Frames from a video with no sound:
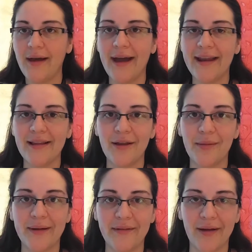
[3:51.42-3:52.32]
I had a
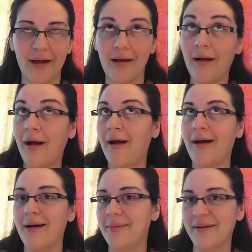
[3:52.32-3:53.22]
little bit of a
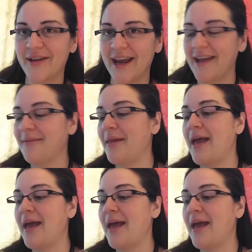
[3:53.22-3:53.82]
epiphany